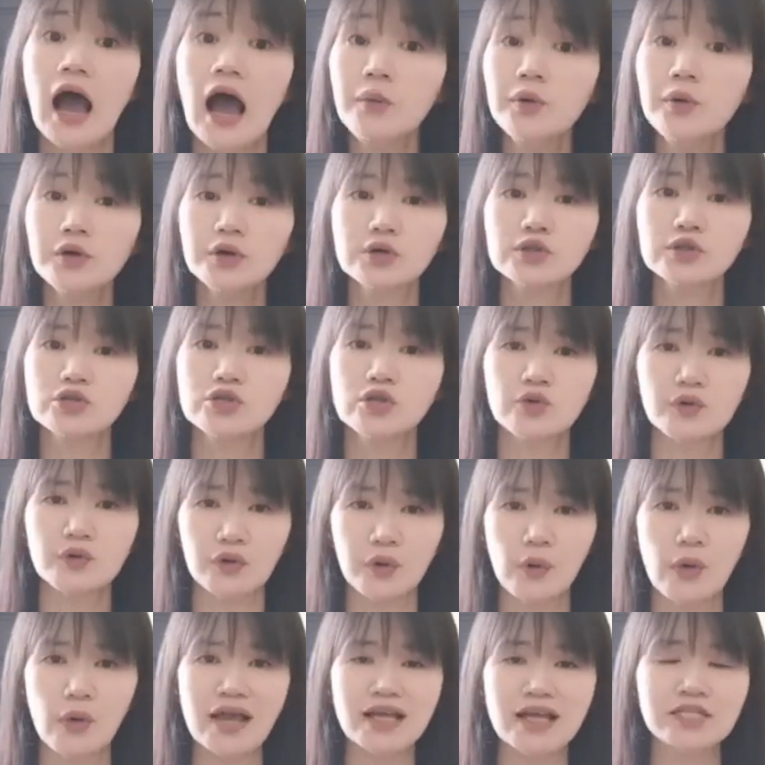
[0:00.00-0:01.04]
I would also
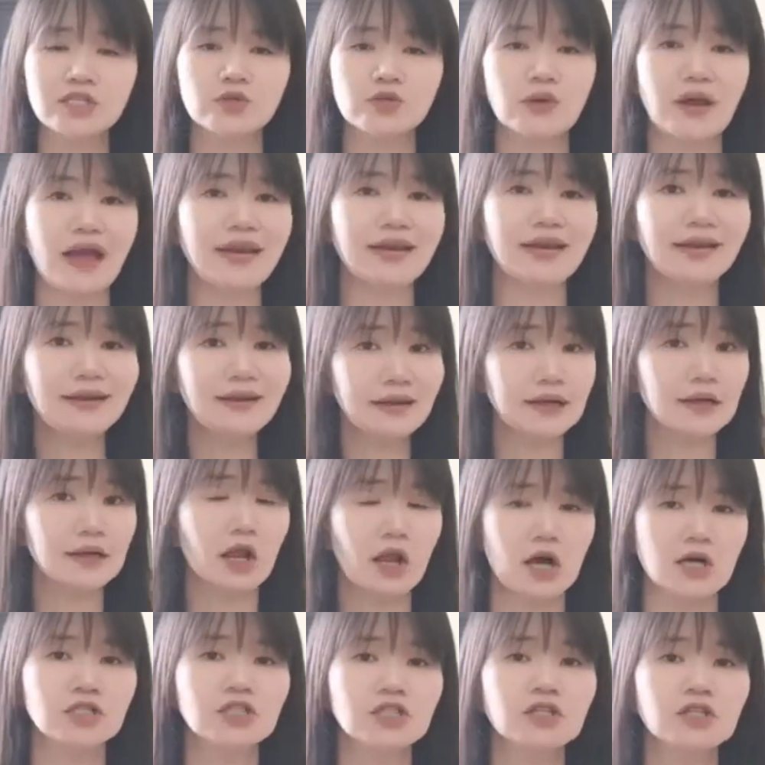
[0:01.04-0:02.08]
request to add in a
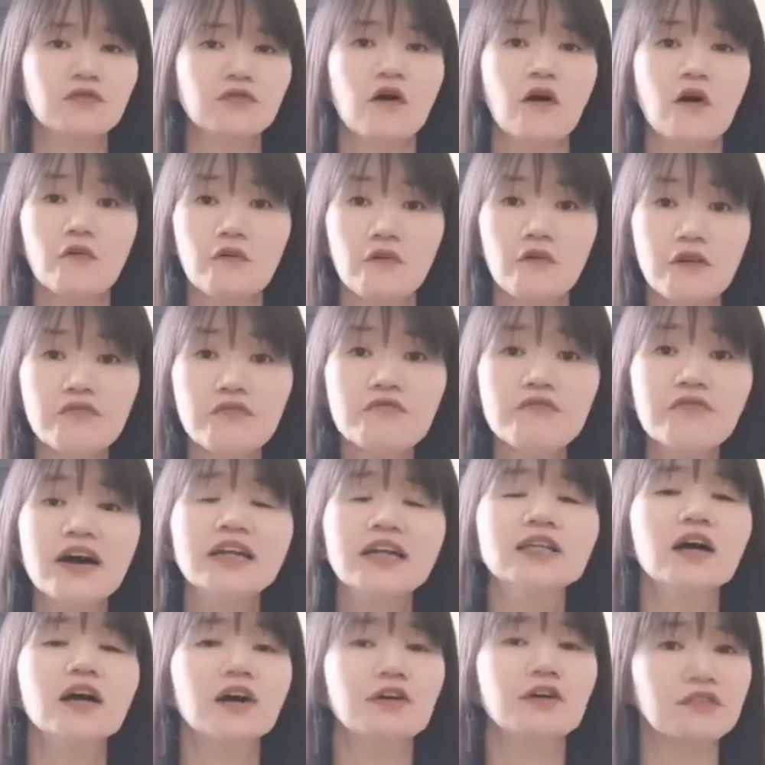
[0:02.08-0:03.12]
clause for
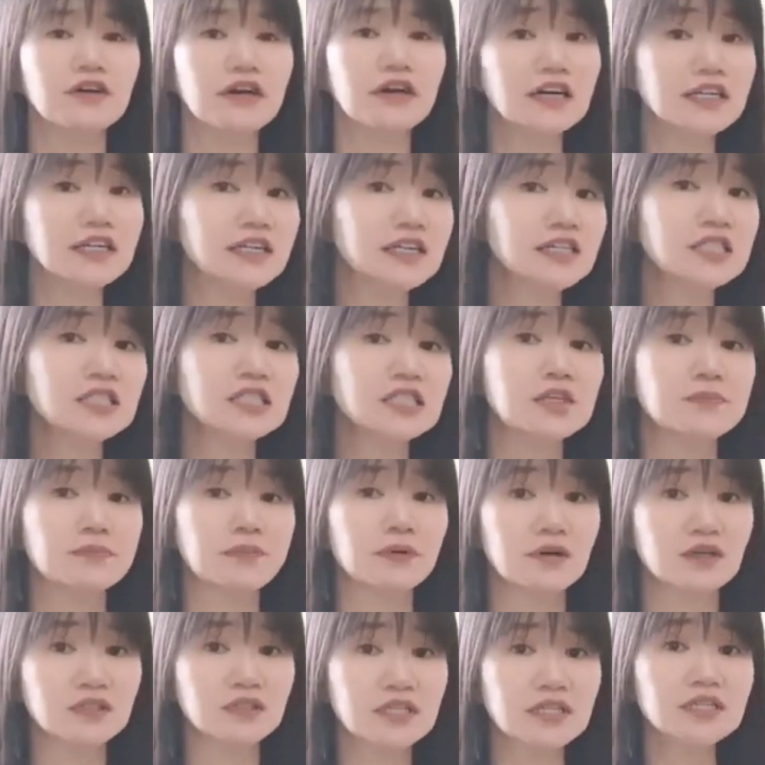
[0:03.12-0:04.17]
refund of earnest
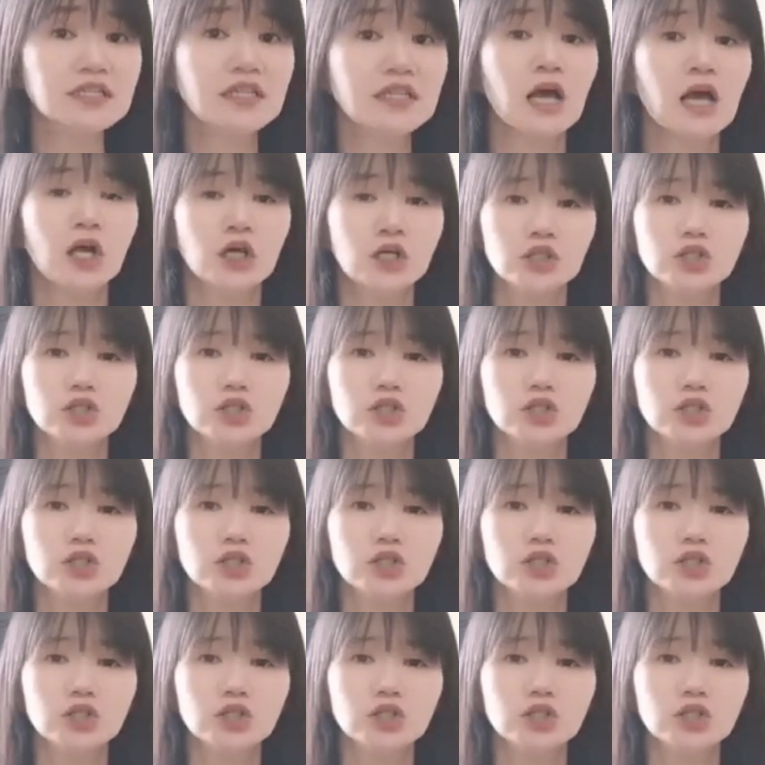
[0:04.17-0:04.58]
deposit